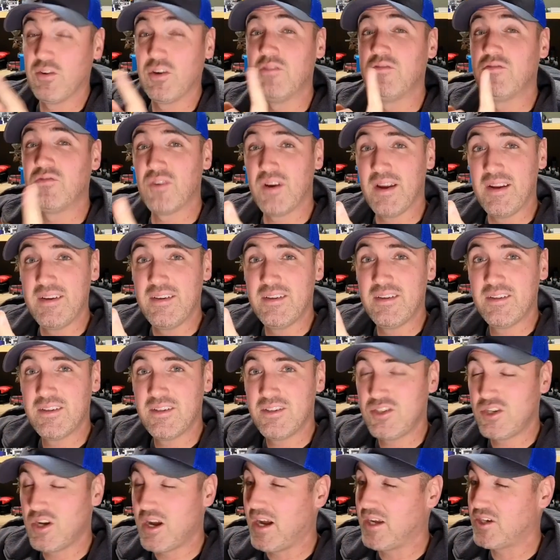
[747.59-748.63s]
a good friend,
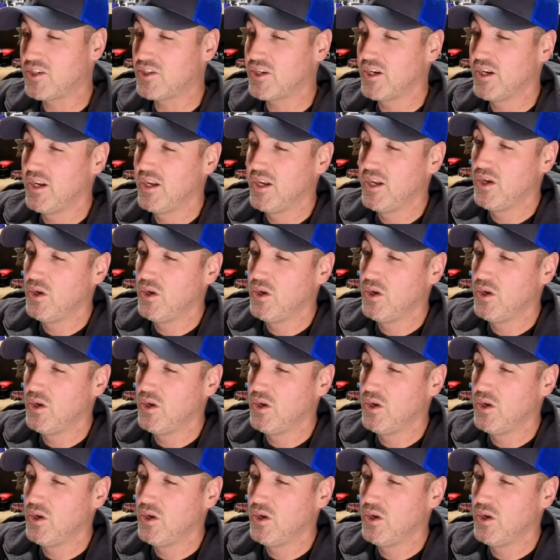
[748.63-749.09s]
Josh,